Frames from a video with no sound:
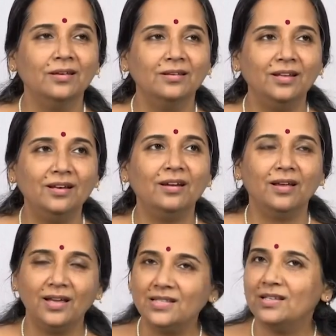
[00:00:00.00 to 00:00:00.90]
that
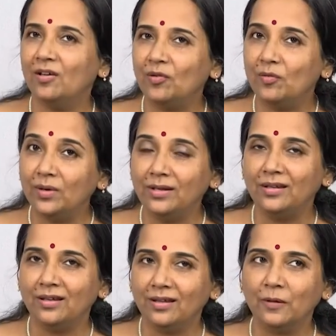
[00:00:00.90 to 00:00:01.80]
ragas are
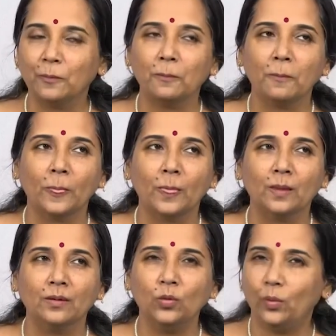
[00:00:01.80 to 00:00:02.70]
really
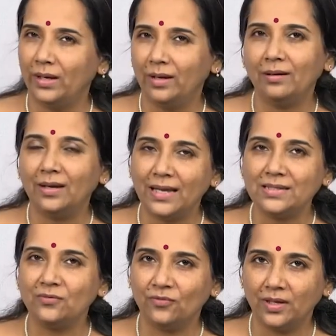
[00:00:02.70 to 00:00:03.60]
quite
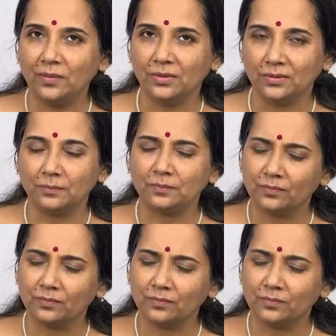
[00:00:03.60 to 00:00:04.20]
unclassifiable.